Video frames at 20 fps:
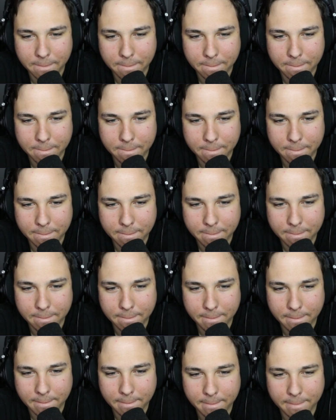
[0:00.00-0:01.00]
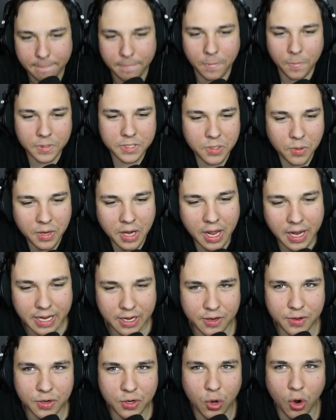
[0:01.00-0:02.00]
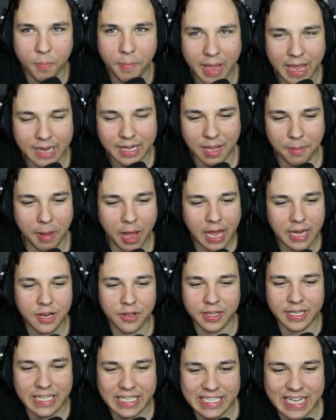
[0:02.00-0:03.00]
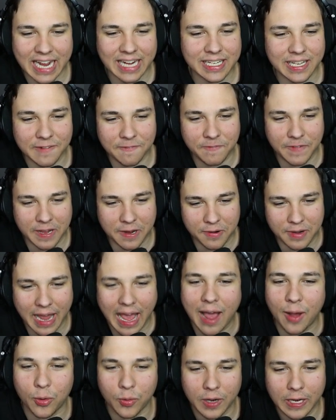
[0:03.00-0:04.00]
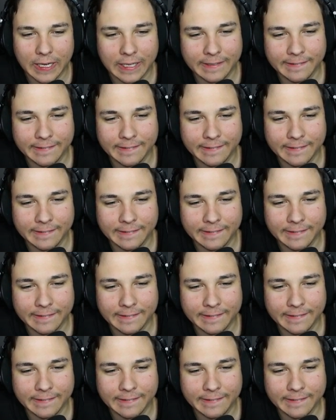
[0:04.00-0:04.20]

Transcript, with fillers: What the heck? What's going on here, Unicorn Man? Come on, you're the detective. Figure it out.